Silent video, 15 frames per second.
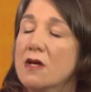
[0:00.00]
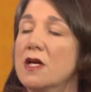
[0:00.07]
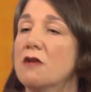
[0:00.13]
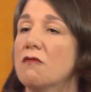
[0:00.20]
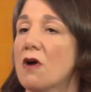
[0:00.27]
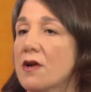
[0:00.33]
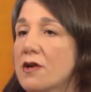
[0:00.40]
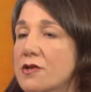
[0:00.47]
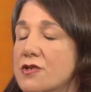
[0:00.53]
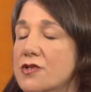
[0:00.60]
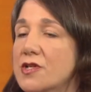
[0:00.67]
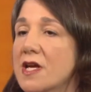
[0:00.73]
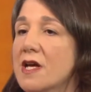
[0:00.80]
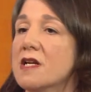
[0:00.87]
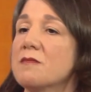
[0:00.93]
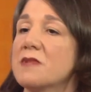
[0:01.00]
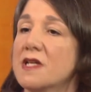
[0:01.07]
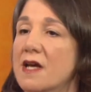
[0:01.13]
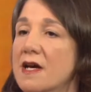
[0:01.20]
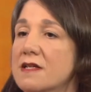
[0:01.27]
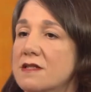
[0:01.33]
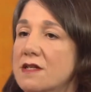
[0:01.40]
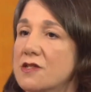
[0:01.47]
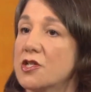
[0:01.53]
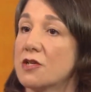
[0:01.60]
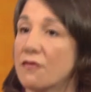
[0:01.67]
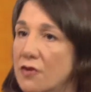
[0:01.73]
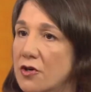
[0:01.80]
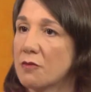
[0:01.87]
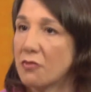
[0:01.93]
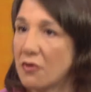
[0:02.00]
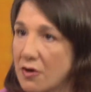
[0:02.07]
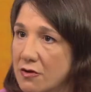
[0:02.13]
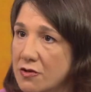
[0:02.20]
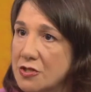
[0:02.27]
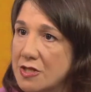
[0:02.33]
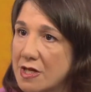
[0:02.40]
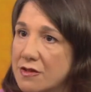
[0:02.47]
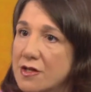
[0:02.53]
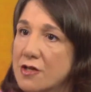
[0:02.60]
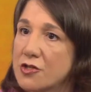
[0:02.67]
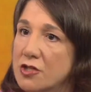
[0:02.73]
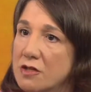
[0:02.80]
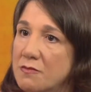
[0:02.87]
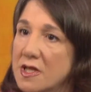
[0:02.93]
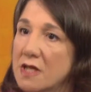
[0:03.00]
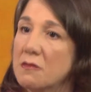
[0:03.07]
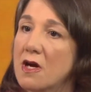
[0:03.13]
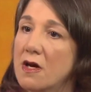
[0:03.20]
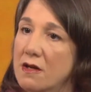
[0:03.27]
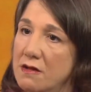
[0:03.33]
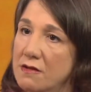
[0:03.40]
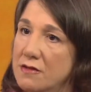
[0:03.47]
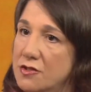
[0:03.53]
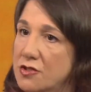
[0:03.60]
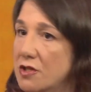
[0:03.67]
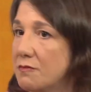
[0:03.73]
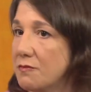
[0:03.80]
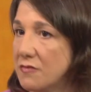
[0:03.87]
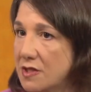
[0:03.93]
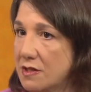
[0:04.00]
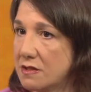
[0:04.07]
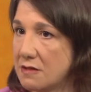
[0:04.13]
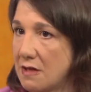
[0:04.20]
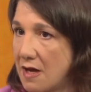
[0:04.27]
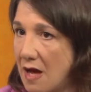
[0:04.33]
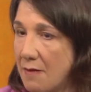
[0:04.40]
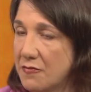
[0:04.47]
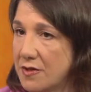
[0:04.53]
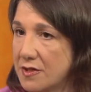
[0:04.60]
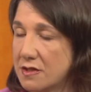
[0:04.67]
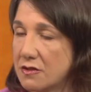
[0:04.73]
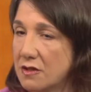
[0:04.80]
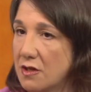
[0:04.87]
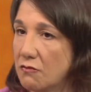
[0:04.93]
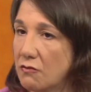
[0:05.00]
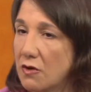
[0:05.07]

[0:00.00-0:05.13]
Iran, understandably, has a different approach that there should be uh, this should this uh, this.